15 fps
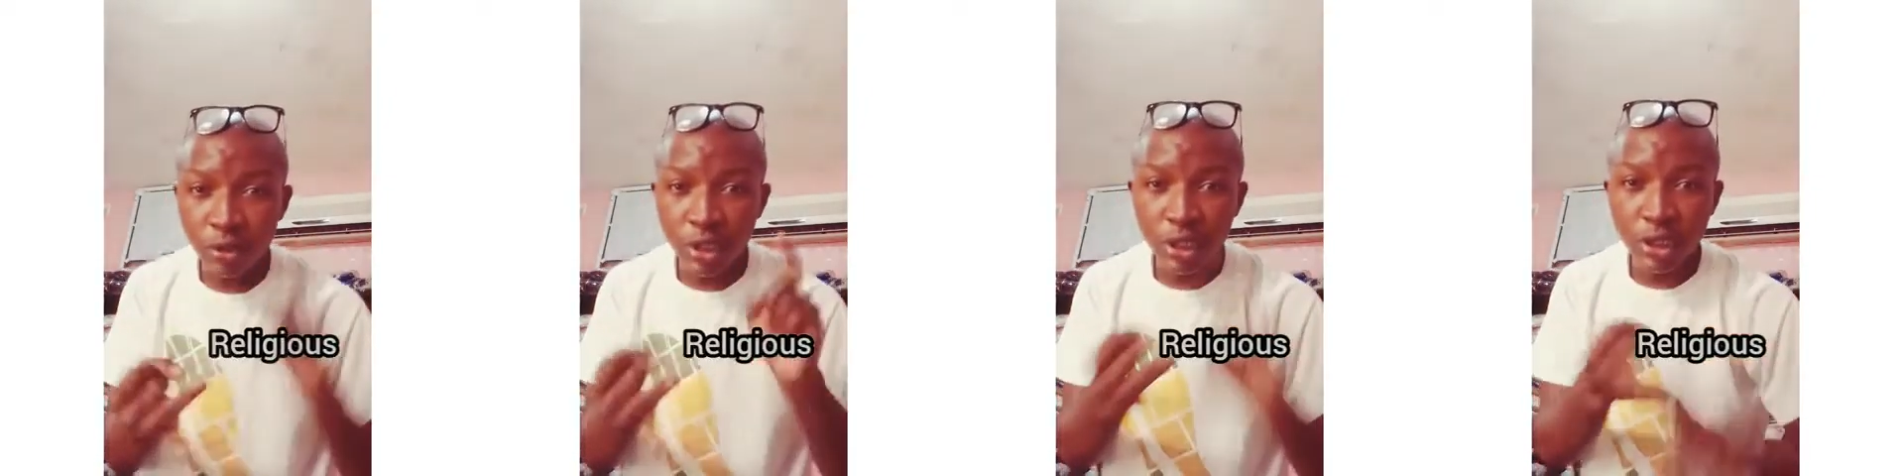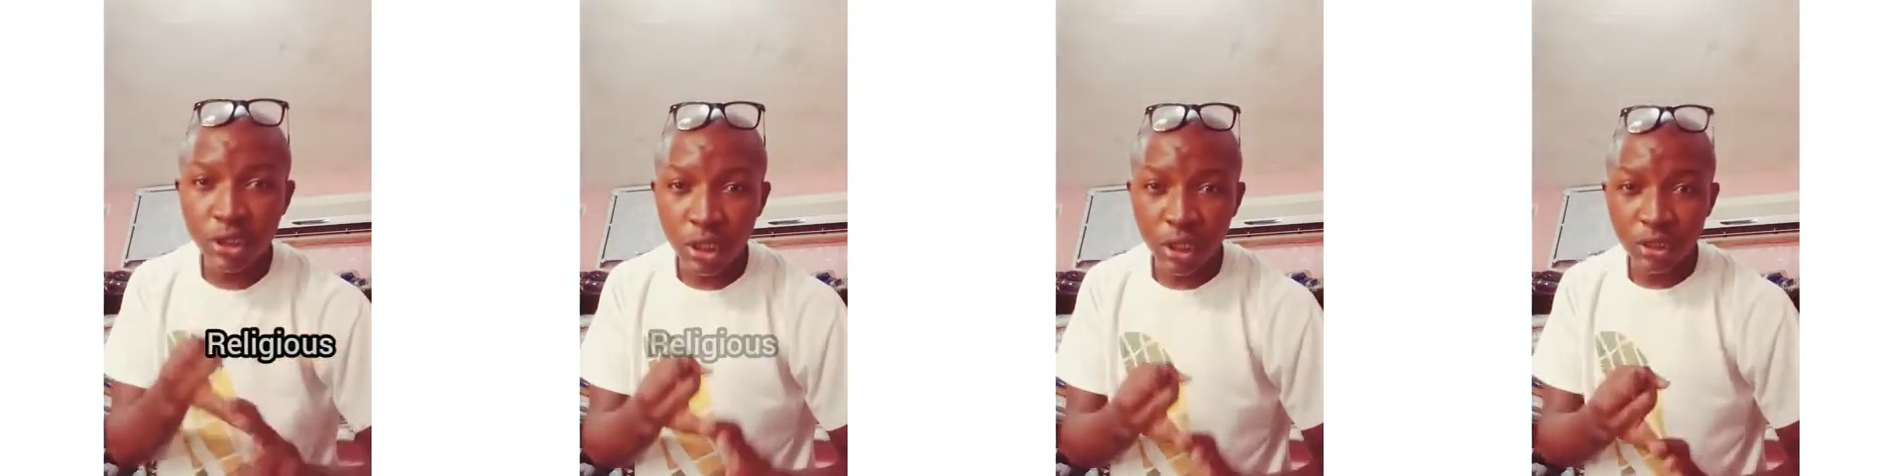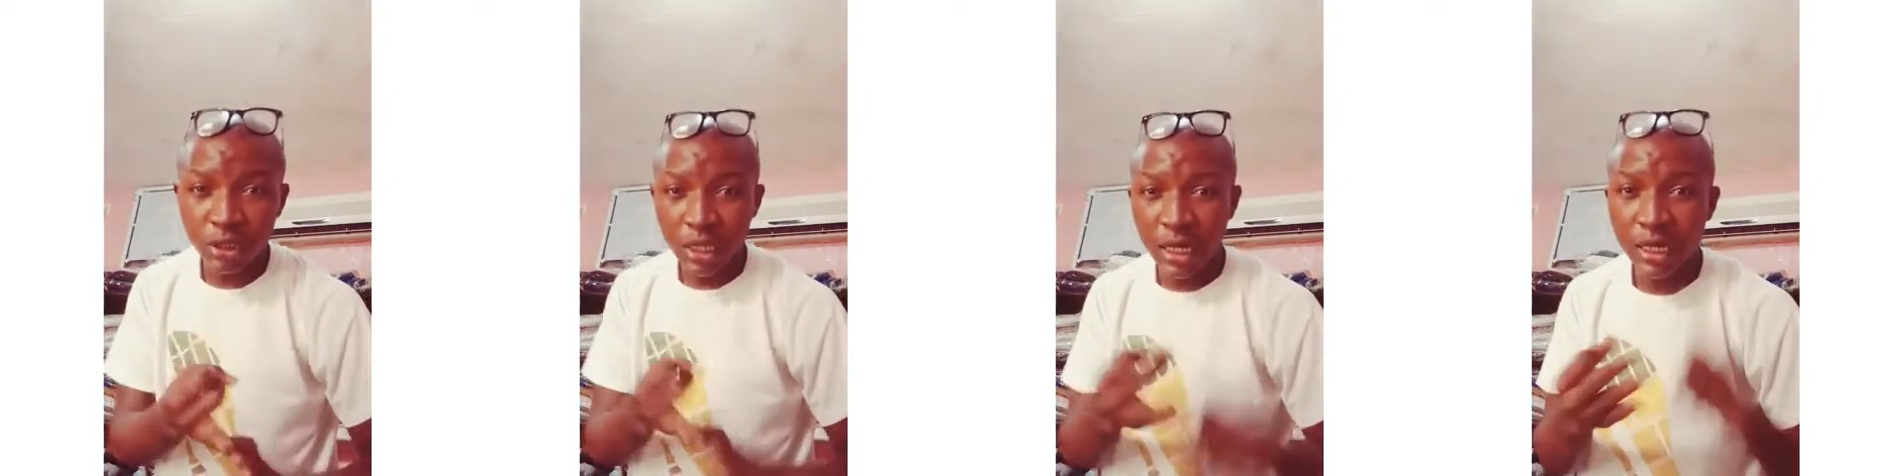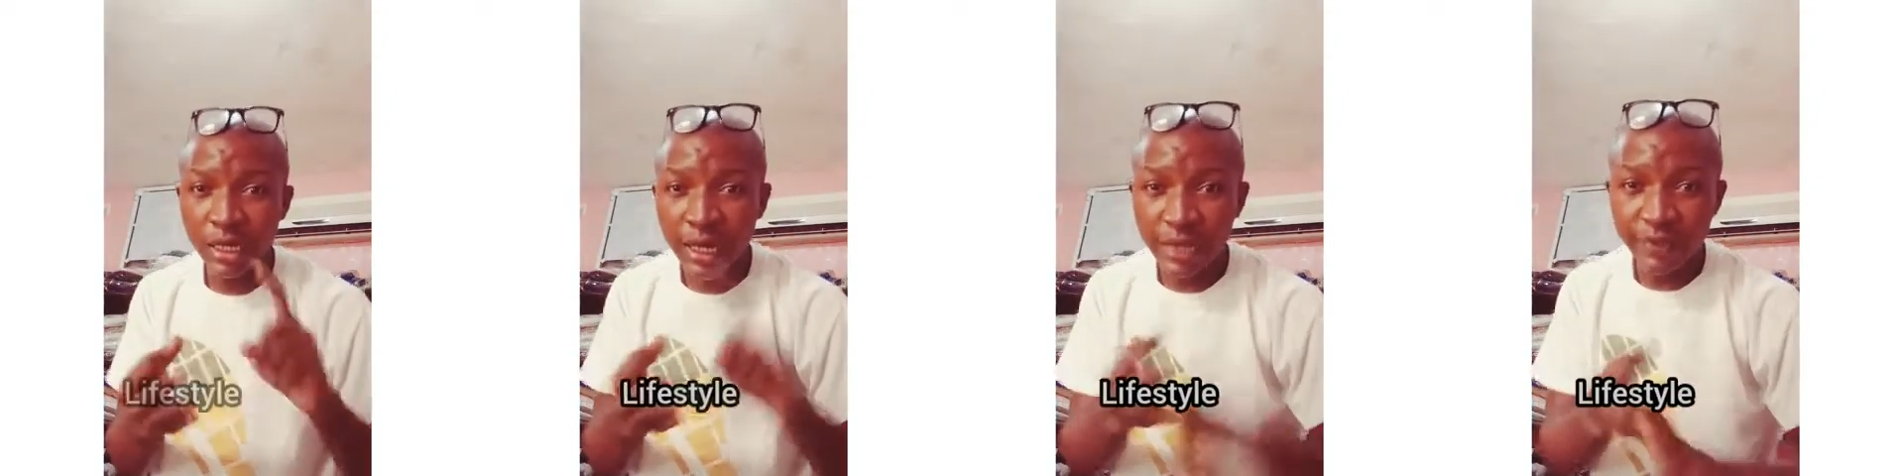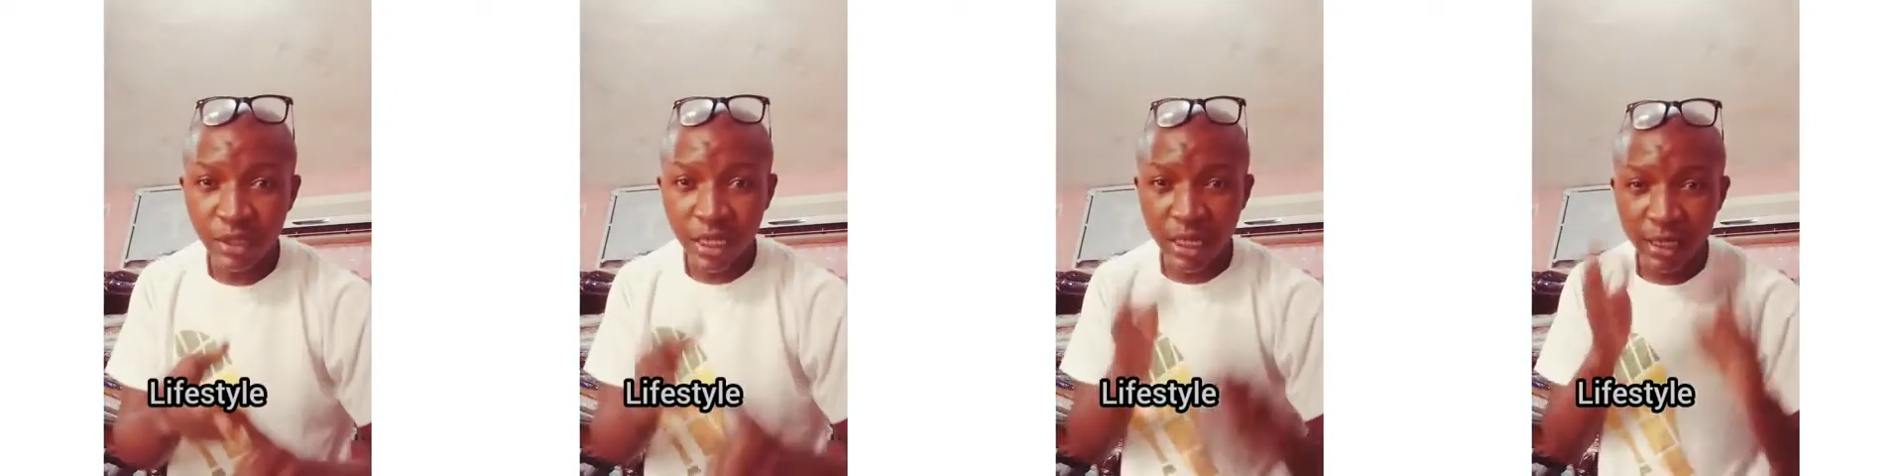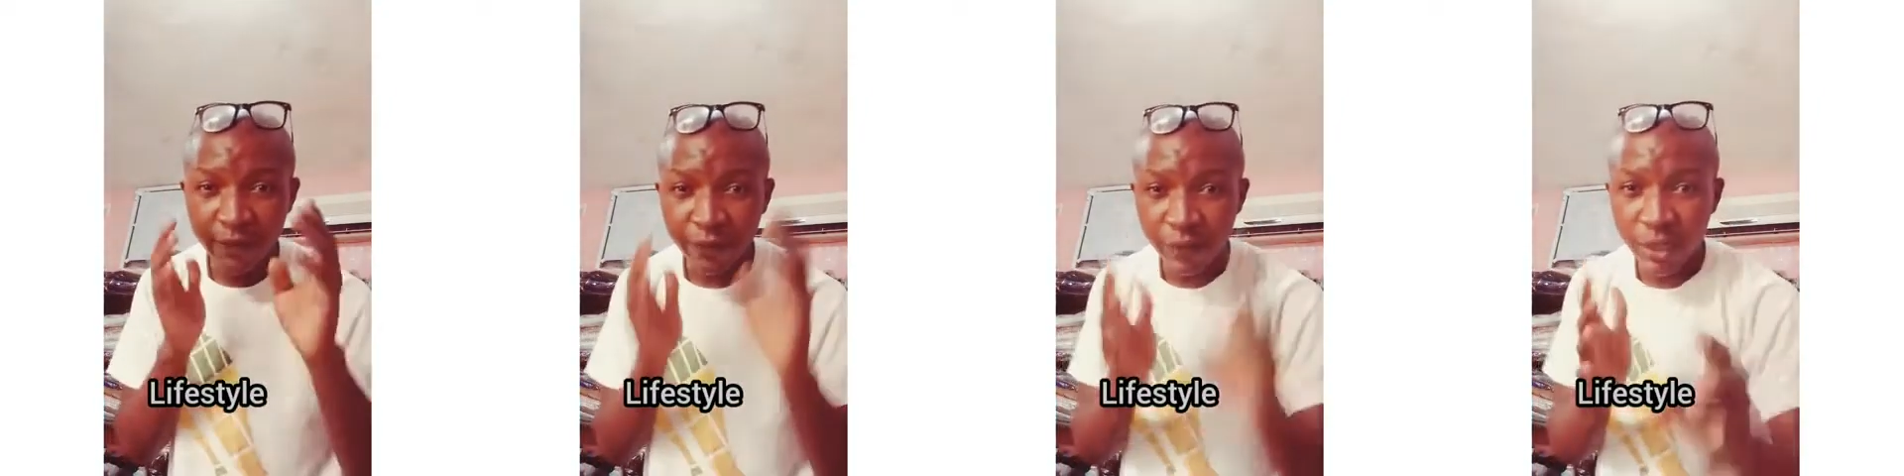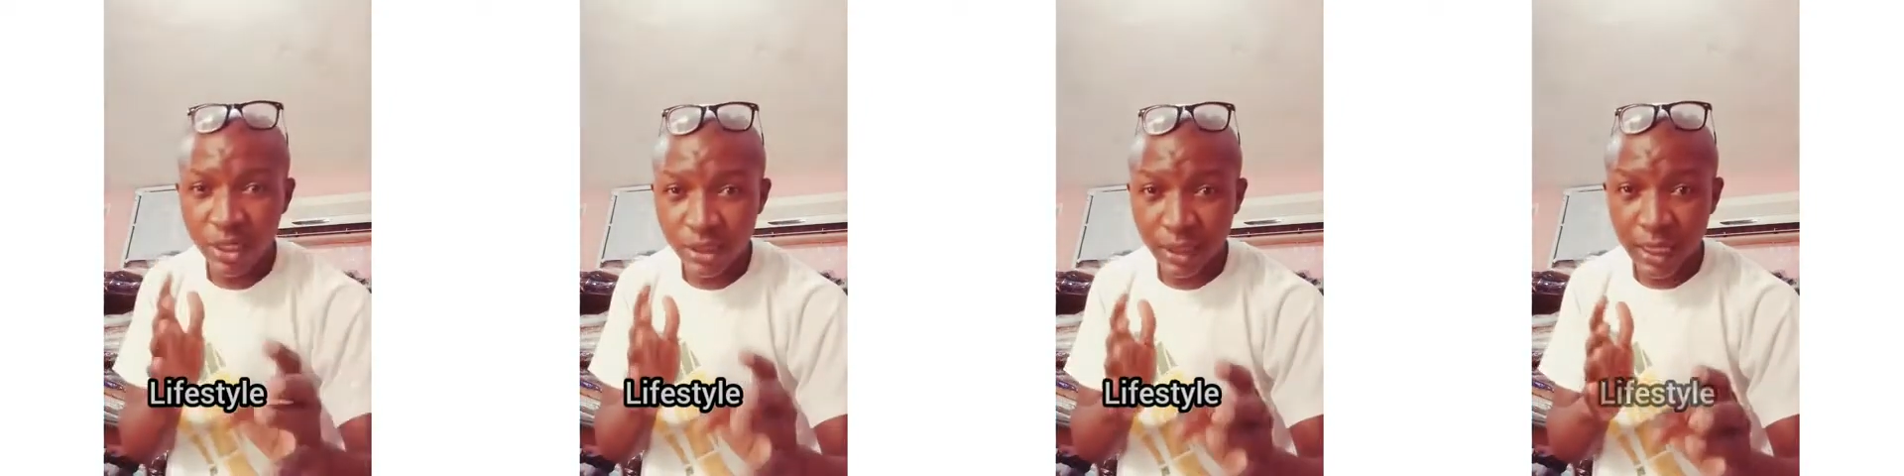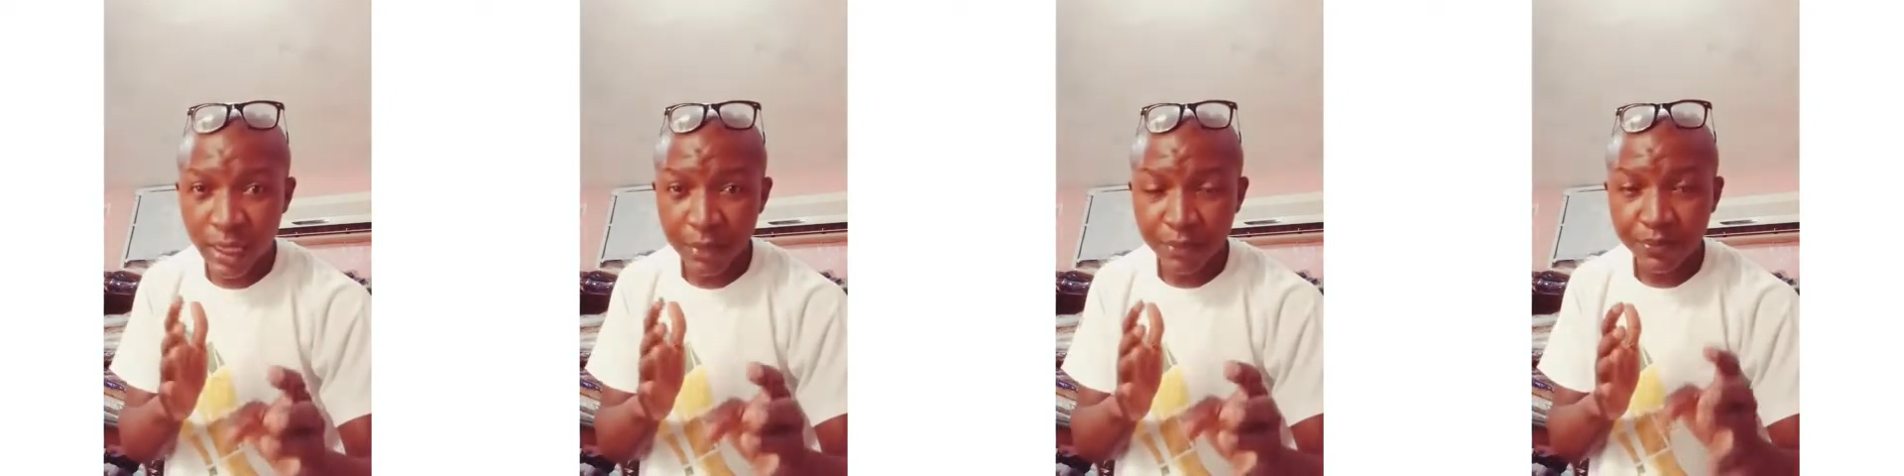religious and lifestyle
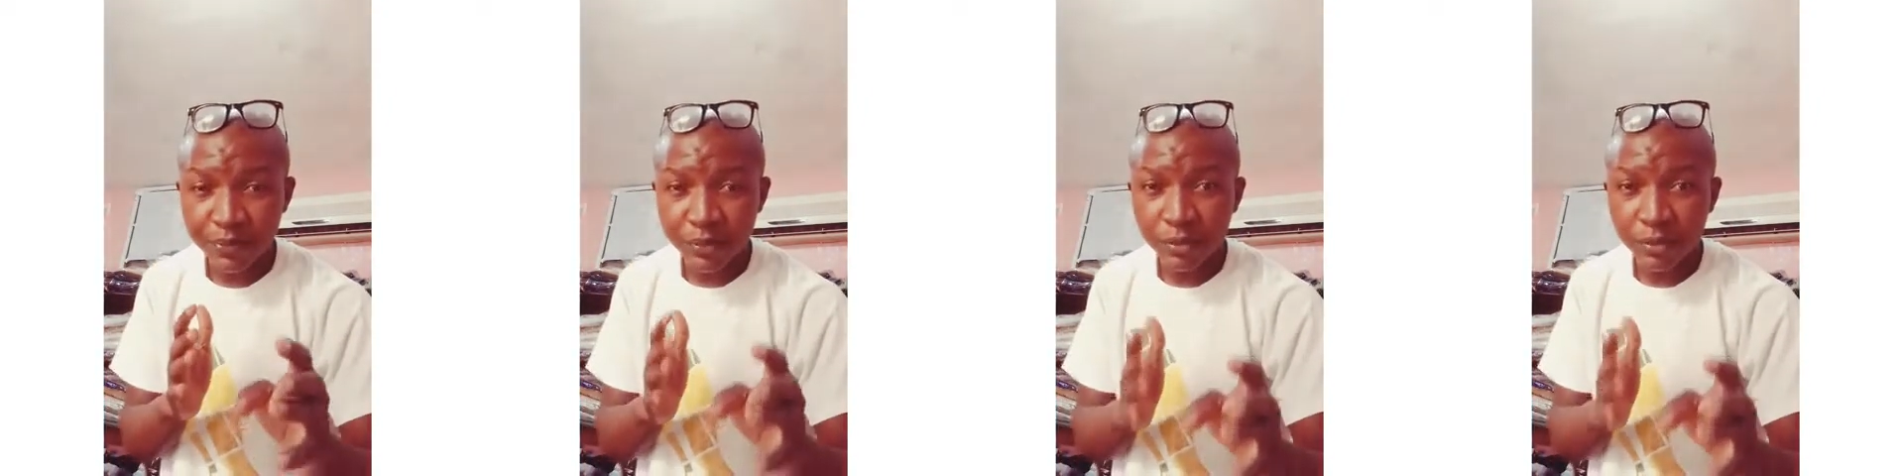influencer.